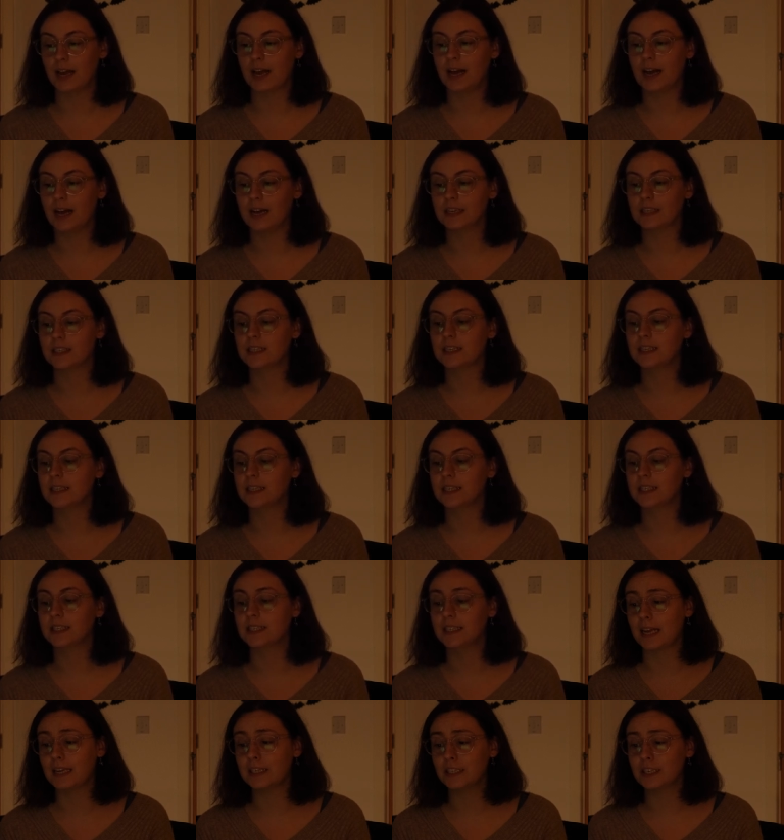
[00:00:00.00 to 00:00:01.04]
has
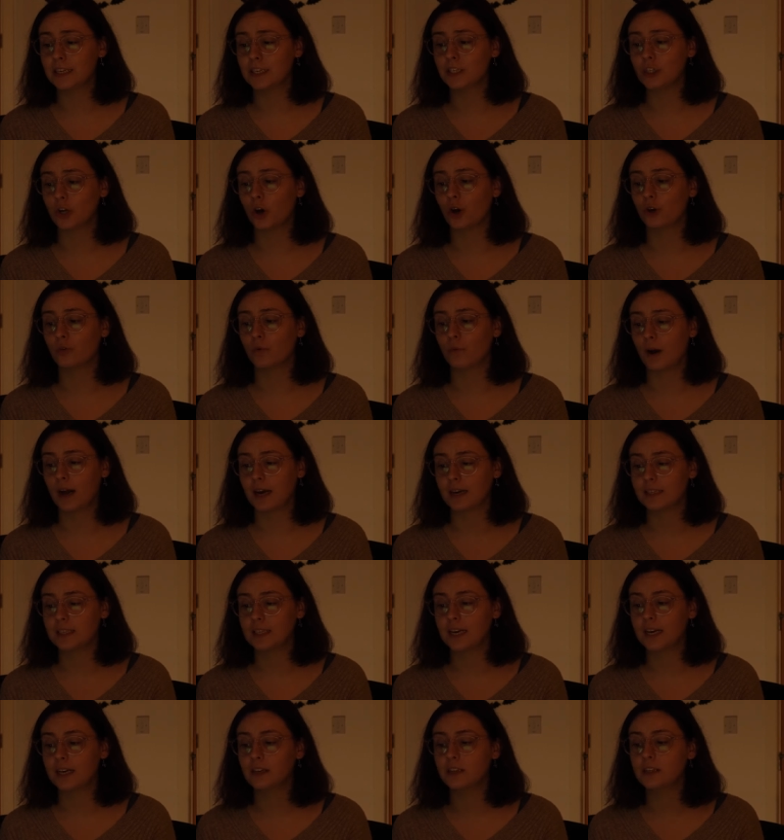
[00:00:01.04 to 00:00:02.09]
descended on
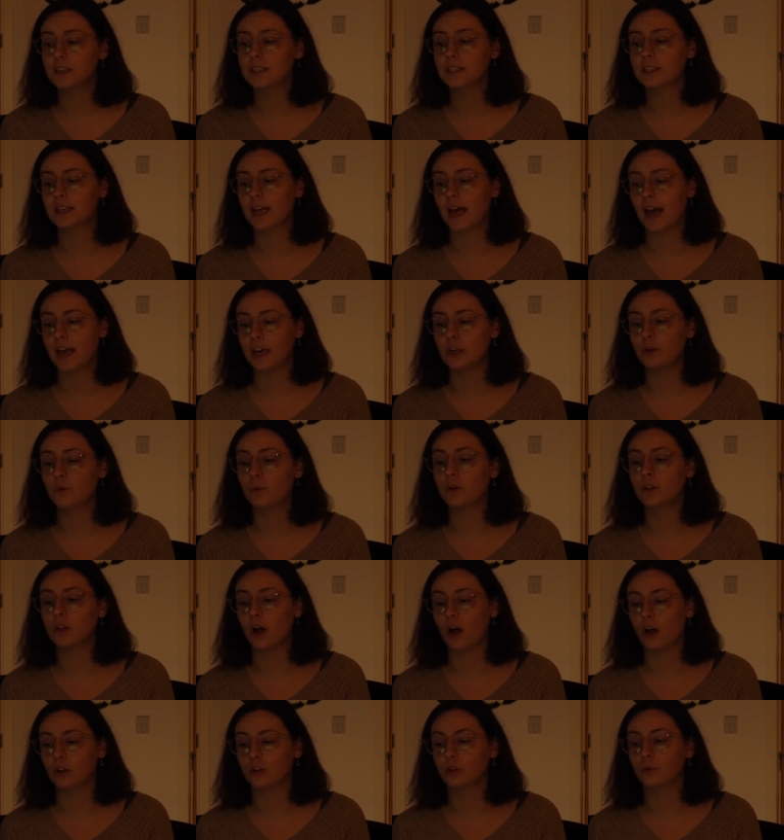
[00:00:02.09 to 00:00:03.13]
Wagtail's
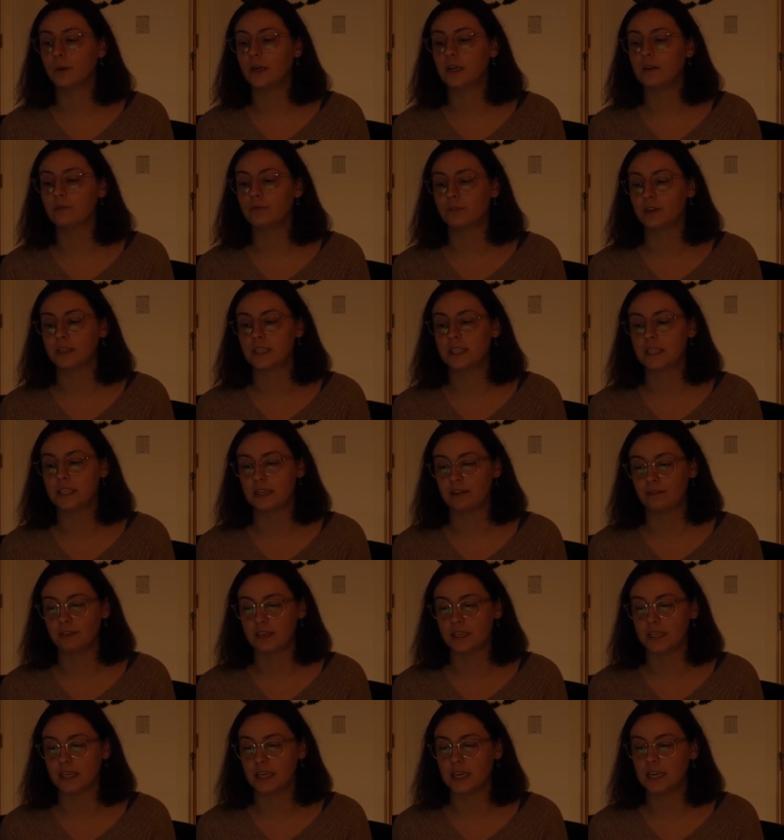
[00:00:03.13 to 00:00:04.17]
annual Halloween
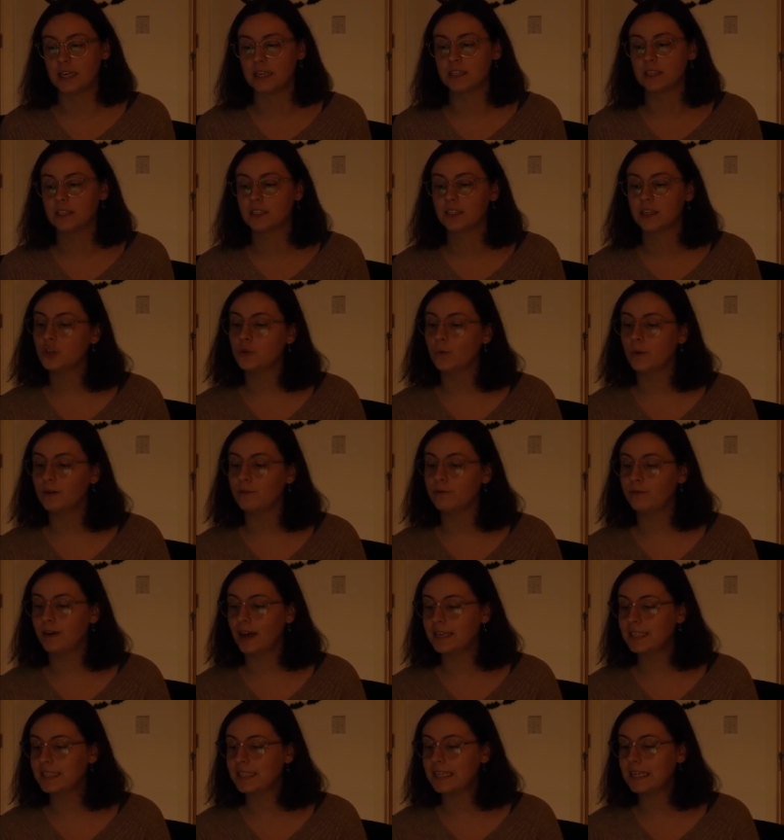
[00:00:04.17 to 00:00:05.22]
festivities to
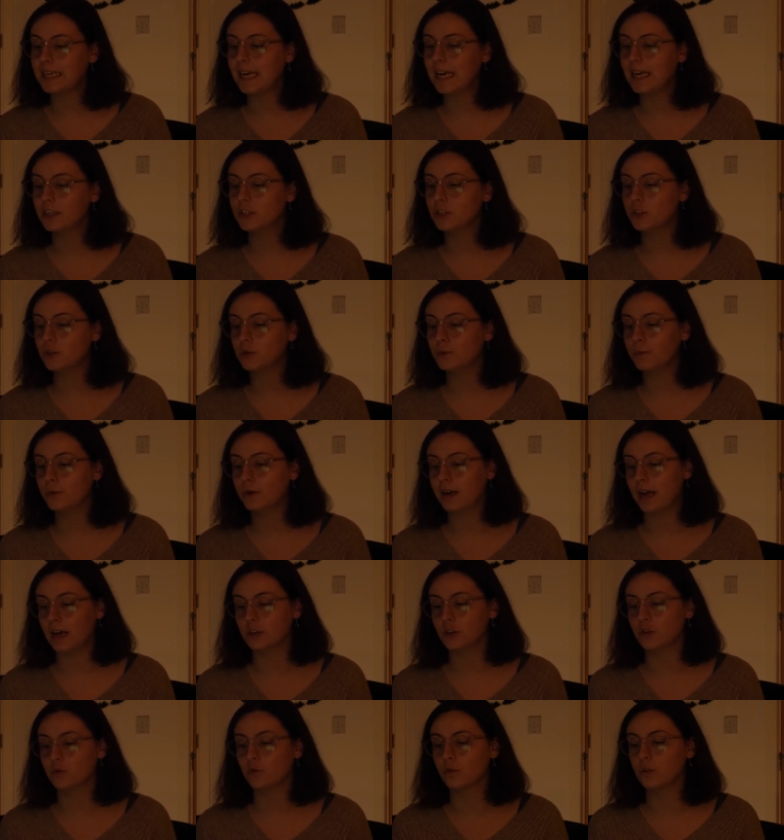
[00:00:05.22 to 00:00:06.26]
investigate
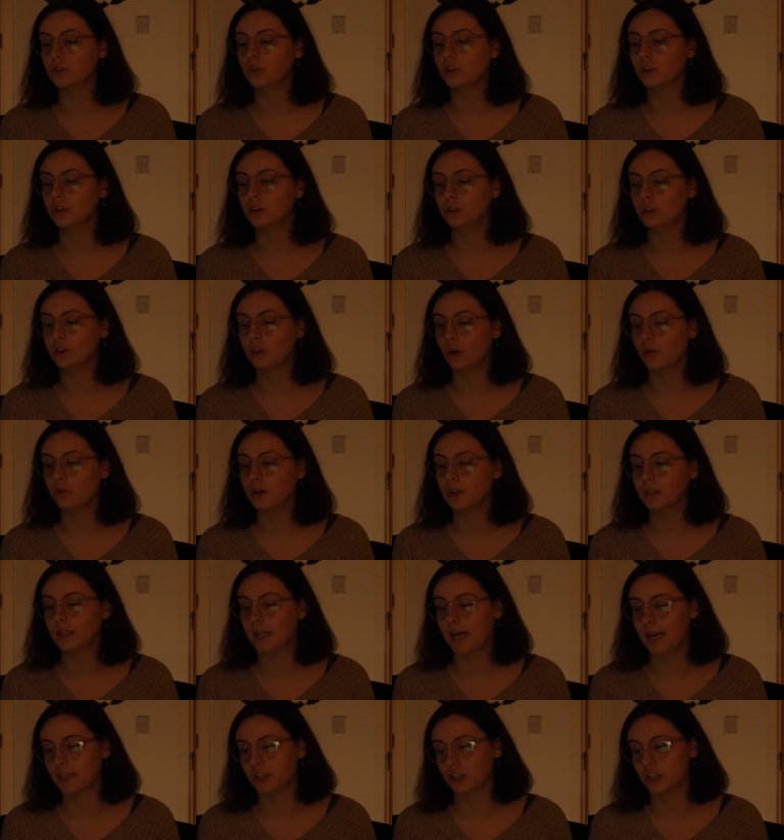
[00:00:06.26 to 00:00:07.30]
supernatural
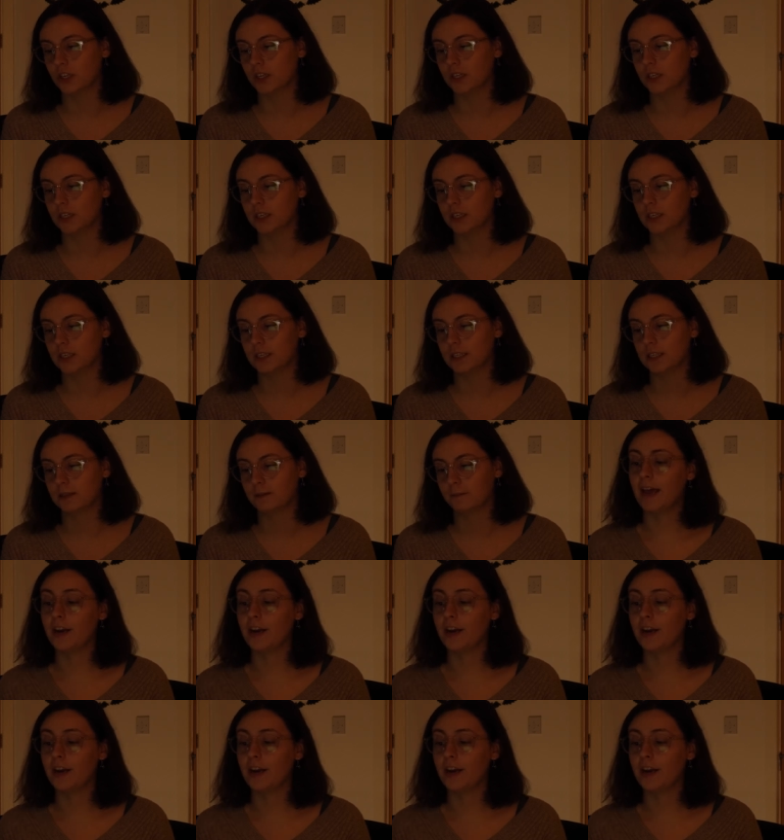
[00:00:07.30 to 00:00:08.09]
local legends.